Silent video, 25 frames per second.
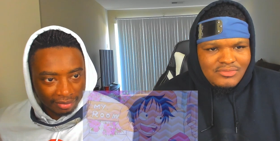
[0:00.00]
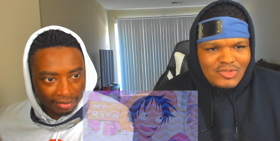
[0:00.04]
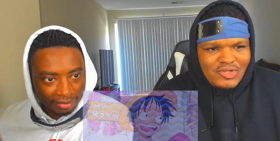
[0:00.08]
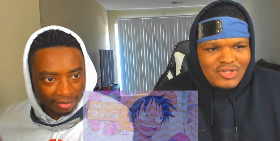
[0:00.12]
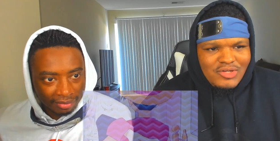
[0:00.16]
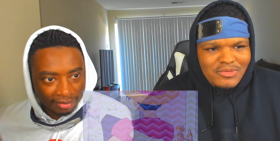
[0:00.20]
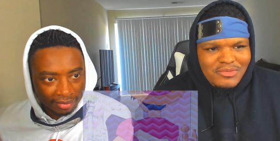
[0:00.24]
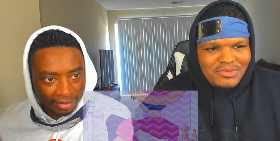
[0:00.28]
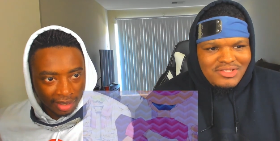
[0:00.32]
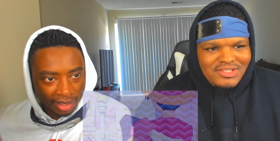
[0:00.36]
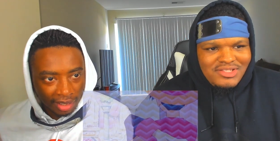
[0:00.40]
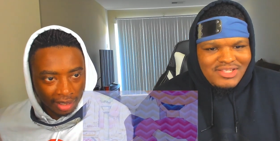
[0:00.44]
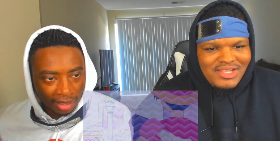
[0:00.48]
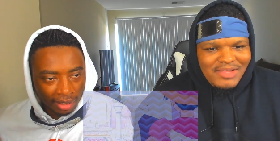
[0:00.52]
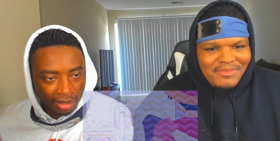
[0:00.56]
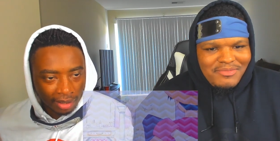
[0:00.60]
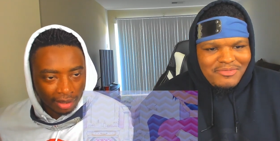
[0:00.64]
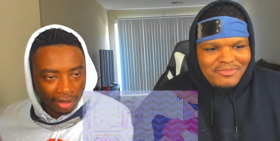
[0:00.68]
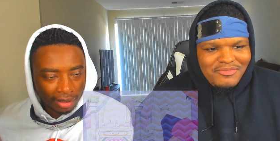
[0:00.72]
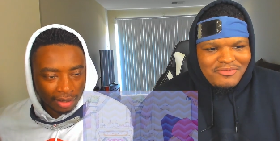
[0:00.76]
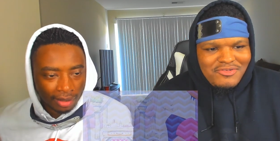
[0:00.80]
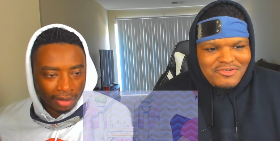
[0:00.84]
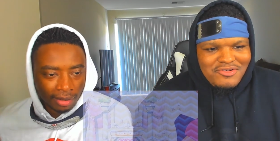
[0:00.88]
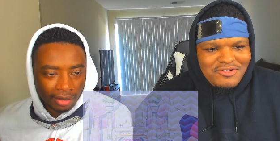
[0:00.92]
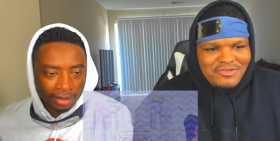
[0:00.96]
Speaker 1: what type of
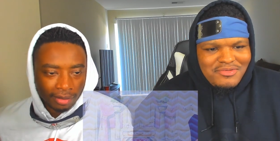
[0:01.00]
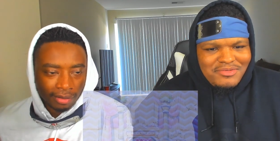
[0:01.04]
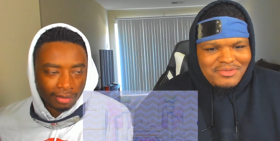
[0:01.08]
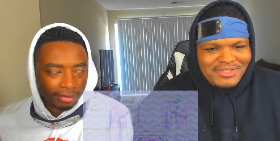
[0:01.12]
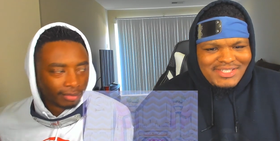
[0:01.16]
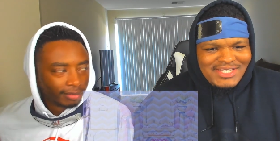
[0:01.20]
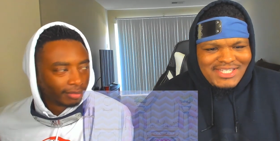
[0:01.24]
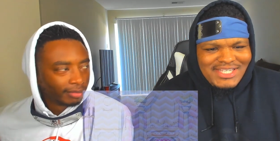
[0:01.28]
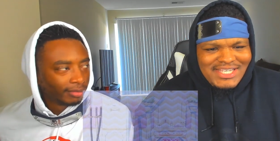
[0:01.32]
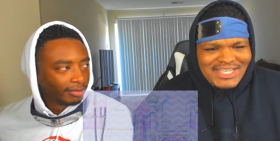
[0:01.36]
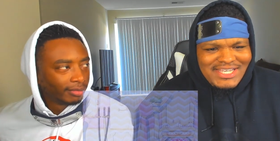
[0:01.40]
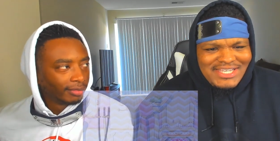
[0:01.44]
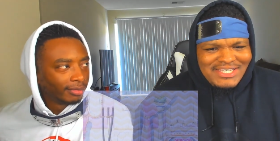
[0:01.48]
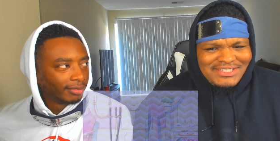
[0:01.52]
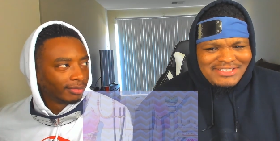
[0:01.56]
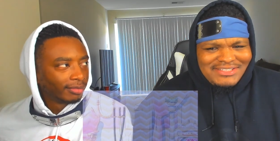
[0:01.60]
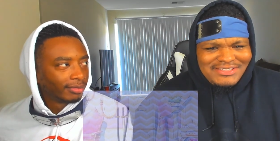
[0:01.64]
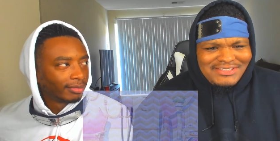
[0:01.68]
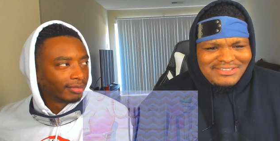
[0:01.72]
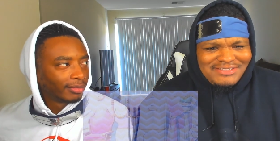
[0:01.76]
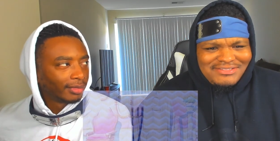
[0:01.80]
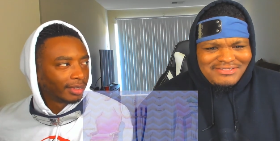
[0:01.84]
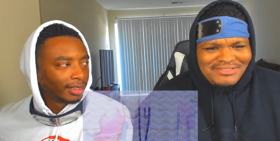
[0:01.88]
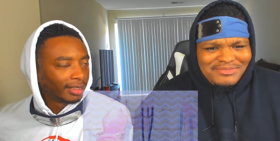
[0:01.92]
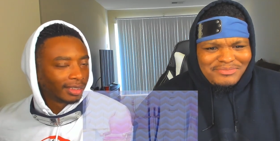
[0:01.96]
room is this? You
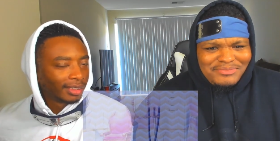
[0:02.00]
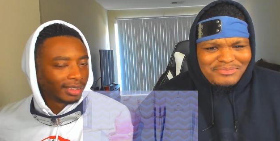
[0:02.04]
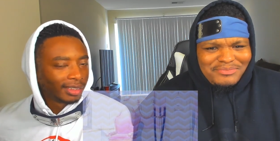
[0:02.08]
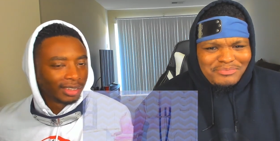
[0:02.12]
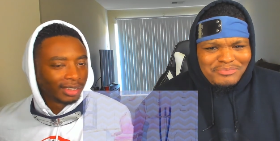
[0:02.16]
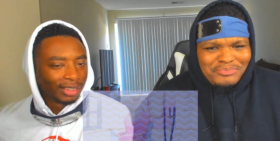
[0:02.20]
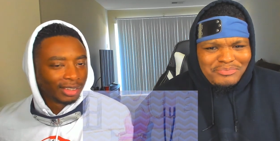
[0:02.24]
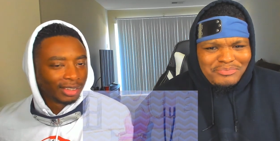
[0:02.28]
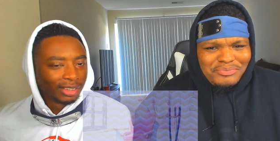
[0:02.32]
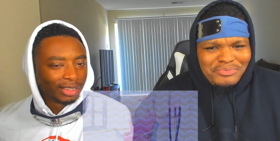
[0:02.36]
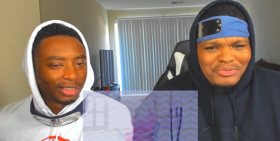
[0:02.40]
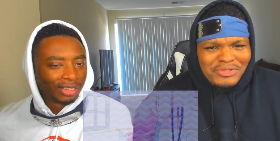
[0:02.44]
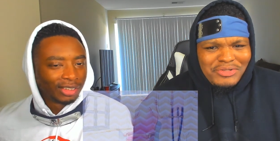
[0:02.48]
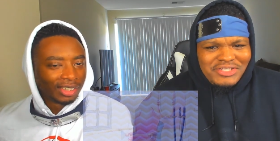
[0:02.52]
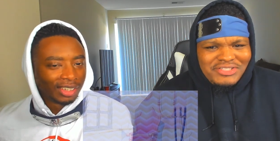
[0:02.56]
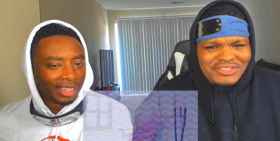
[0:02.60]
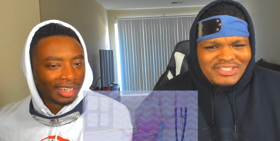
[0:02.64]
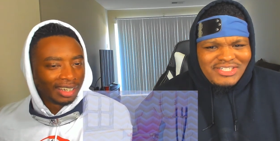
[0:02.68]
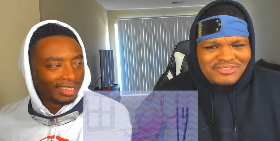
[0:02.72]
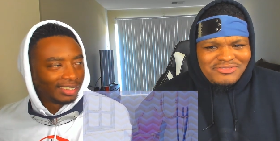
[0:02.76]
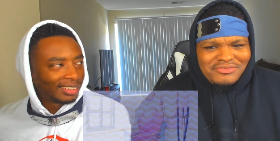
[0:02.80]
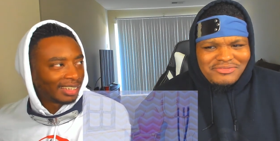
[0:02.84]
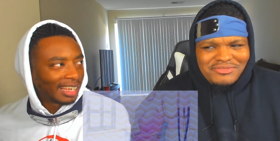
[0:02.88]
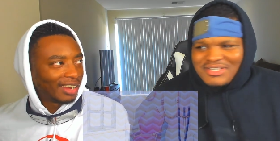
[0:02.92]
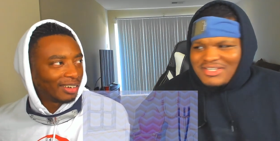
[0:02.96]
Speaker 2: Princess? See that sign
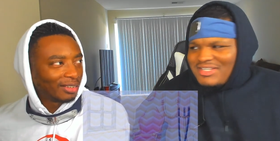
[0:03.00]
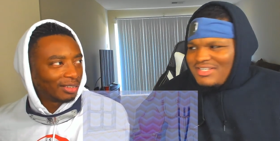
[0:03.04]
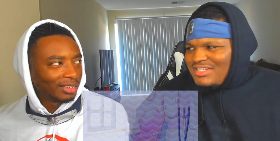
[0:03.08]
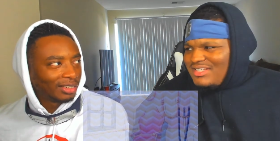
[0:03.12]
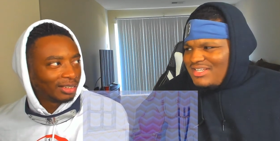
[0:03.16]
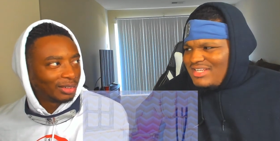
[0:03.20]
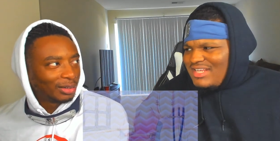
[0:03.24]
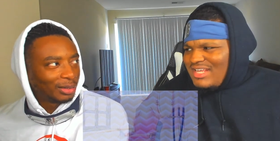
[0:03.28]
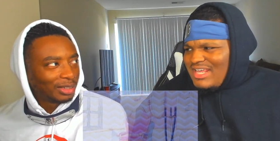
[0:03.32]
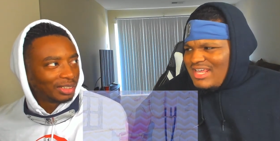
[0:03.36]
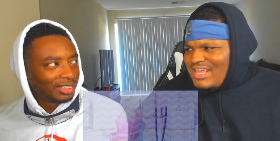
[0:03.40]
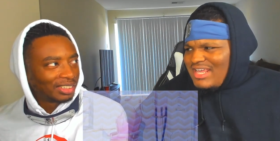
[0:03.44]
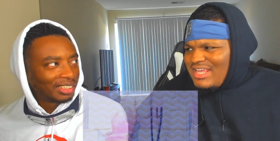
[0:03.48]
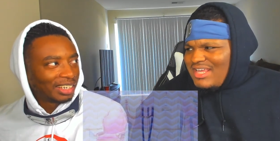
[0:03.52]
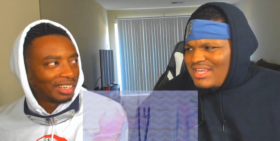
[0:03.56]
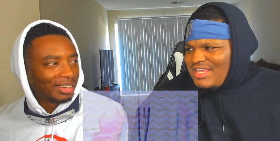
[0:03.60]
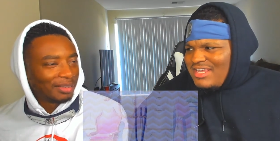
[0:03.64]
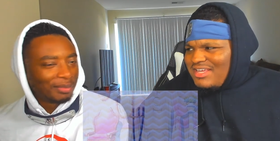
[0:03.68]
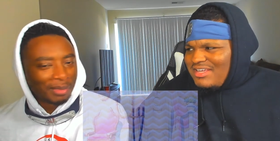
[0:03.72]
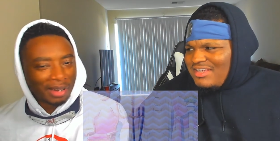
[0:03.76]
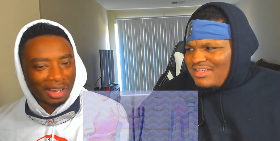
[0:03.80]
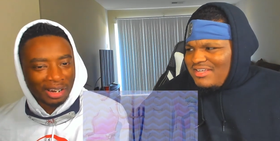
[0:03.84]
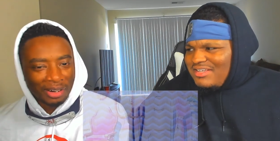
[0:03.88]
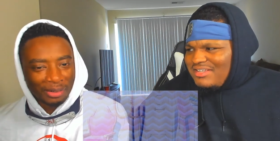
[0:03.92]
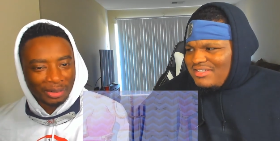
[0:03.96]
on the door yeah. saying "My
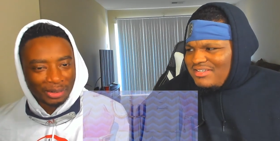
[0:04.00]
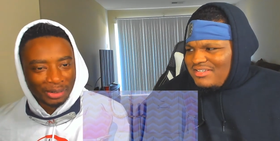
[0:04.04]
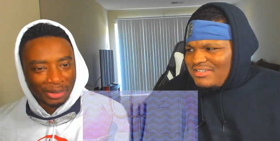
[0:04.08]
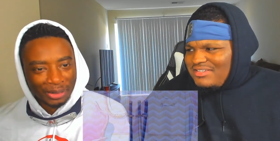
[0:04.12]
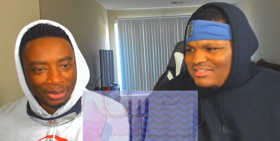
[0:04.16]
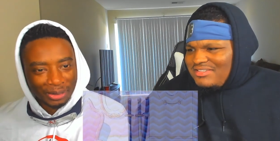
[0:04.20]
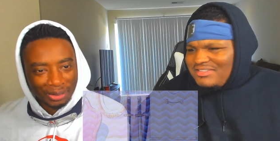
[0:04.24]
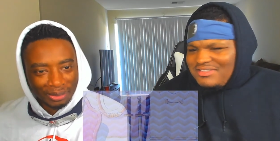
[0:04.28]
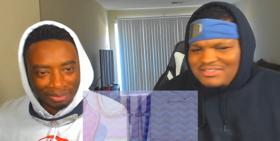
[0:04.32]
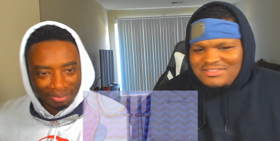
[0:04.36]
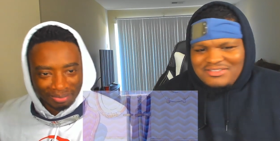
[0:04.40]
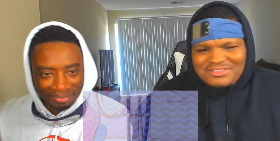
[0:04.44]
Room"?